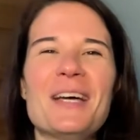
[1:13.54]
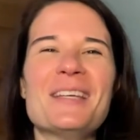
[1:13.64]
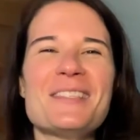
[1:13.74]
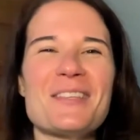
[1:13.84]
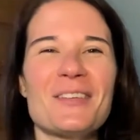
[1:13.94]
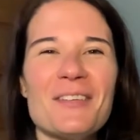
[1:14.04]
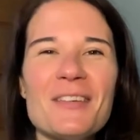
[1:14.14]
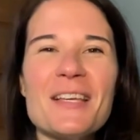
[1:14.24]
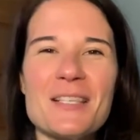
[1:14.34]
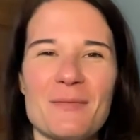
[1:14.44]
So let
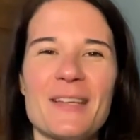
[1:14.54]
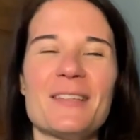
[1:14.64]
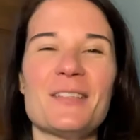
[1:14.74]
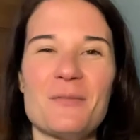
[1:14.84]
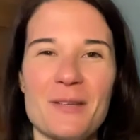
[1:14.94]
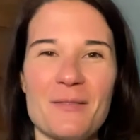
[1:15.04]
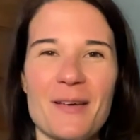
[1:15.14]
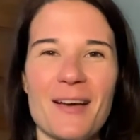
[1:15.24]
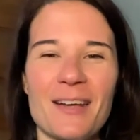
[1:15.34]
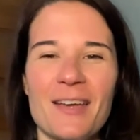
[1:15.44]
me explain a little bit
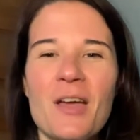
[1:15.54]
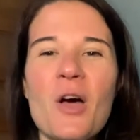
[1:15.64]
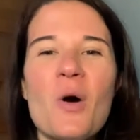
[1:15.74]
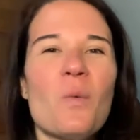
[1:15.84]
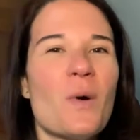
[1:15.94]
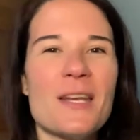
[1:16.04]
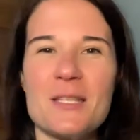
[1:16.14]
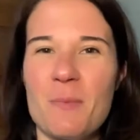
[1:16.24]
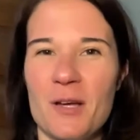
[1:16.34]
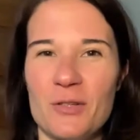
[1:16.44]
about it. What is
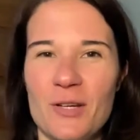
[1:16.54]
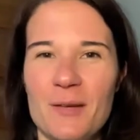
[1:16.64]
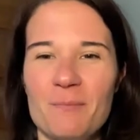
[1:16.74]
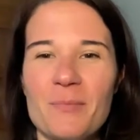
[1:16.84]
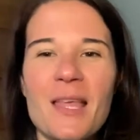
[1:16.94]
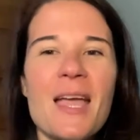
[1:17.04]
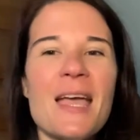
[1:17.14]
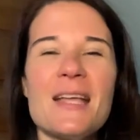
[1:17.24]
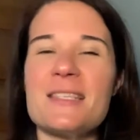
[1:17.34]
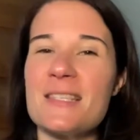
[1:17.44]
Ponder In?
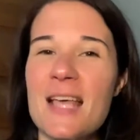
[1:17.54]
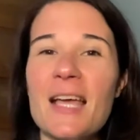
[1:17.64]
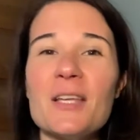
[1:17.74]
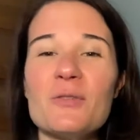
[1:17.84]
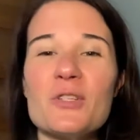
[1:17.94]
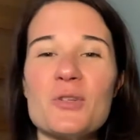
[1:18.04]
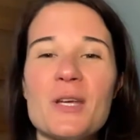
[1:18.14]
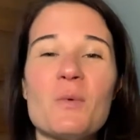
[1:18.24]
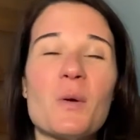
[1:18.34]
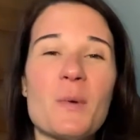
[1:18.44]
It's a silent
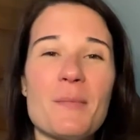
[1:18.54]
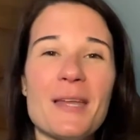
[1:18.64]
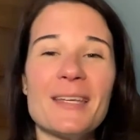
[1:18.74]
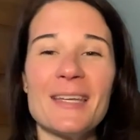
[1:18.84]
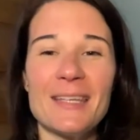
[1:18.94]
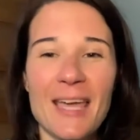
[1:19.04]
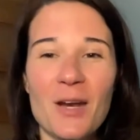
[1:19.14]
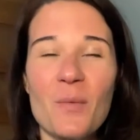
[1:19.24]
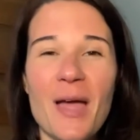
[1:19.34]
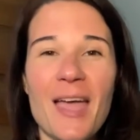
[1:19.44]
retreat where women can get
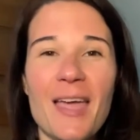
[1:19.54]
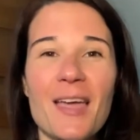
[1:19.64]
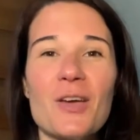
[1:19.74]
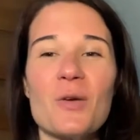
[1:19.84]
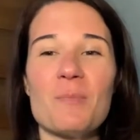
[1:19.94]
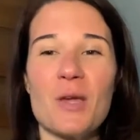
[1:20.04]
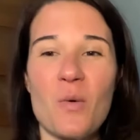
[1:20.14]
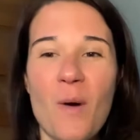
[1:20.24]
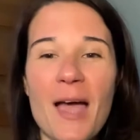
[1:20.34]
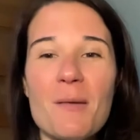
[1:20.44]
away, be
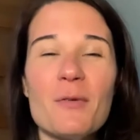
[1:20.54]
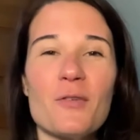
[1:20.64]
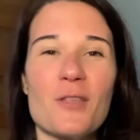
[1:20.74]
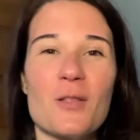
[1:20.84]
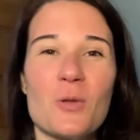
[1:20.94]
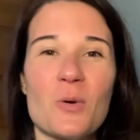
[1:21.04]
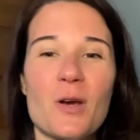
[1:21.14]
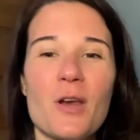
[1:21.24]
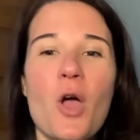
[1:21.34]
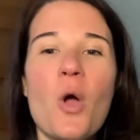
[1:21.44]
quiet before the
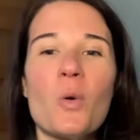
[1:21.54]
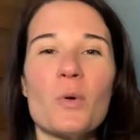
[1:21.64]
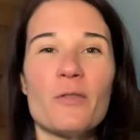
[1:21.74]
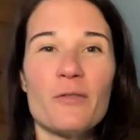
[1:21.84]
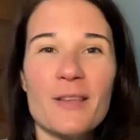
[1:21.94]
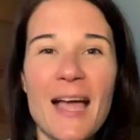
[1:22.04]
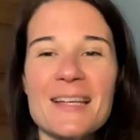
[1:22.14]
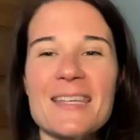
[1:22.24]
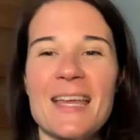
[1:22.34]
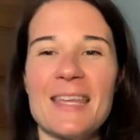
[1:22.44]
Lord,
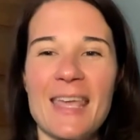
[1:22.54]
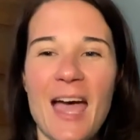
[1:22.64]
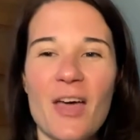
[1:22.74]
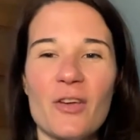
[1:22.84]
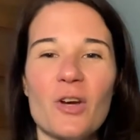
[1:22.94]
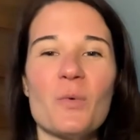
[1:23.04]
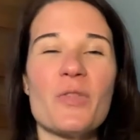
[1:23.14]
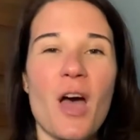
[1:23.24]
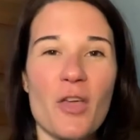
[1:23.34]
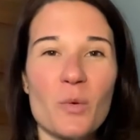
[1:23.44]
reflect and gather with
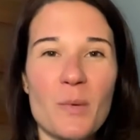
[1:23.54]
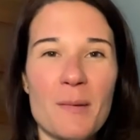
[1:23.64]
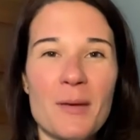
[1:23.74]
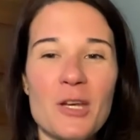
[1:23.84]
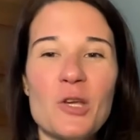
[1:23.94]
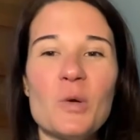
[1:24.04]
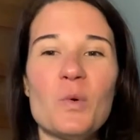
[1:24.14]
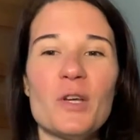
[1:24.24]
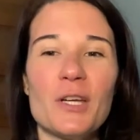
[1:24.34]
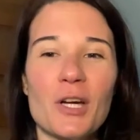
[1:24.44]
other women who
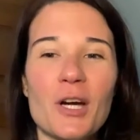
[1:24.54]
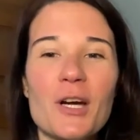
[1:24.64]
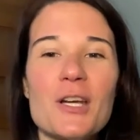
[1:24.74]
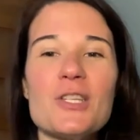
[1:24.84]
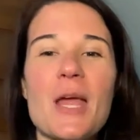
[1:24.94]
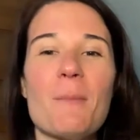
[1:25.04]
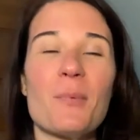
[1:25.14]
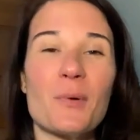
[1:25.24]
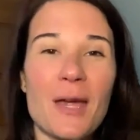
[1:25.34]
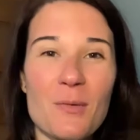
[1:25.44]
will encourage and
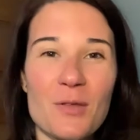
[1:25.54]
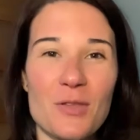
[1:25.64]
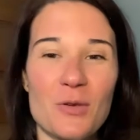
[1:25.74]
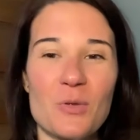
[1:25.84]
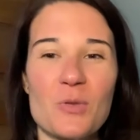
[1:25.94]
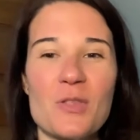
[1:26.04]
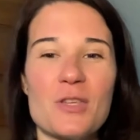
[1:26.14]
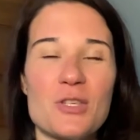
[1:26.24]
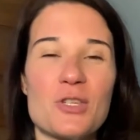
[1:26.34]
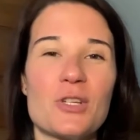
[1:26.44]
pray with you through
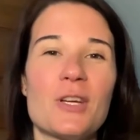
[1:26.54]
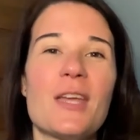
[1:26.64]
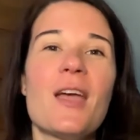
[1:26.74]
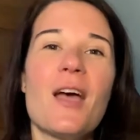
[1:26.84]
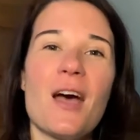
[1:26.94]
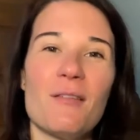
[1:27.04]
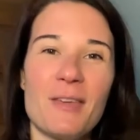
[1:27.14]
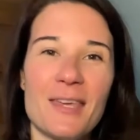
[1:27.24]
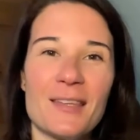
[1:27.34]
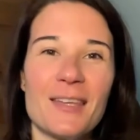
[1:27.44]
this journey of
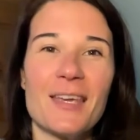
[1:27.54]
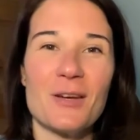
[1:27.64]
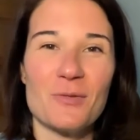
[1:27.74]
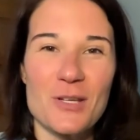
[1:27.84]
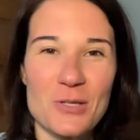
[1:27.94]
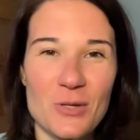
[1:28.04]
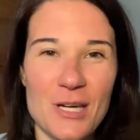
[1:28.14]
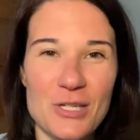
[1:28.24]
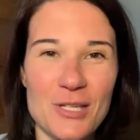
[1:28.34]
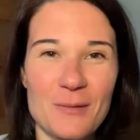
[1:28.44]
healing and
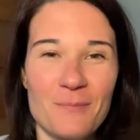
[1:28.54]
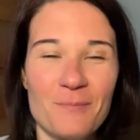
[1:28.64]
restoration.